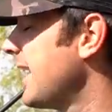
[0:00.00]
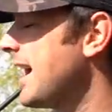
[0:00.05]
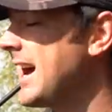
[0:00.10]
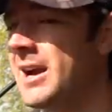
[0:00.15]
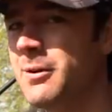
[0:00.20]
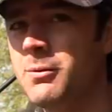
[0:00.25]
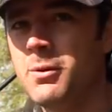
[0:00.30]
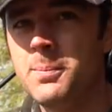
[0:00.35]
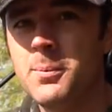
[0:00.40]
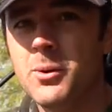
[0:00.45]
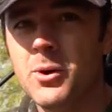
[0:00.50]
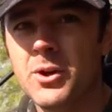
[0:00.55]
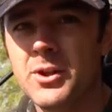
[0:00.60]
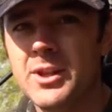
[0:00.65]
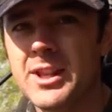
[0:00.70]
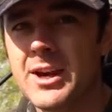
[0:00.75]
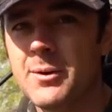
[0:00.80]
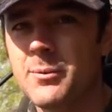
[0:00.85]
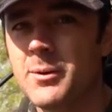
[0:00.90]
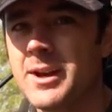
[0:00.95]
how we're putting
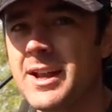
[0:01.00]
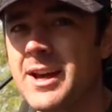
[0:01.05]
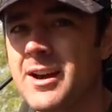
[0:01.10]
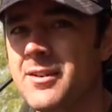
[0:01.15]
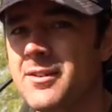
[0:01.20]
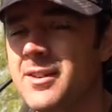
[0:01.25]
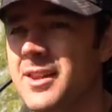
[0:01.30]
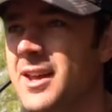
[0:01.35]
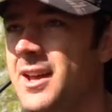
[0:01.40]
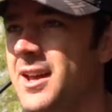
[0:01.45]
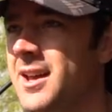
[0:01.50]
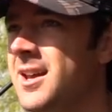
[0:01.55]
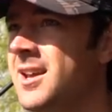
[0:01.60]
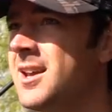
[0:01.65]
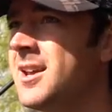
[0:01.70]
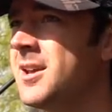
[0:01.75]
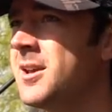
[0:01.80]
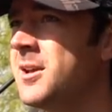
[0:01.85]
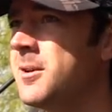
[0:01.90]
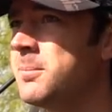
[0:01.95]
that one out there.
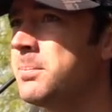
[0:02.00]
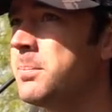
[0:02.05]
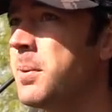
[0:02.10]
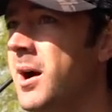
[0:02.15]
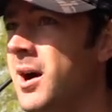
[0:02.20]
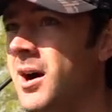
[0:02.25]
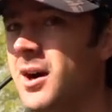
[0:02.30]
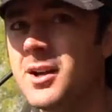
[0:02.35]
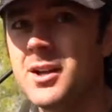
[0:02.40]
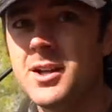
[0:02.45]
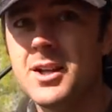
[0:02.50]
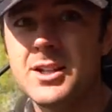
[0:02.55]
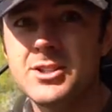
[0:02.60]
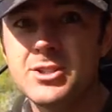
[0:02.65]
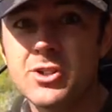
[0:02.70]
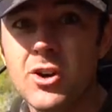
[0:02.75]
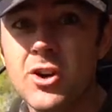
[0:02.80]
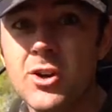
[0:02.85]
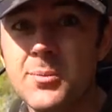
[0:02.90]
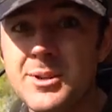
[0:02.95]
But
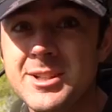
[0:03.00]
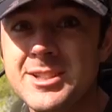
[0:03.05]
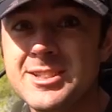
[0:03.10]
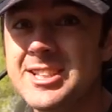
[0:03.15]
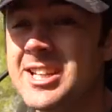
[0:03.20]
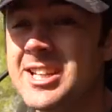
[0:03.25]
time is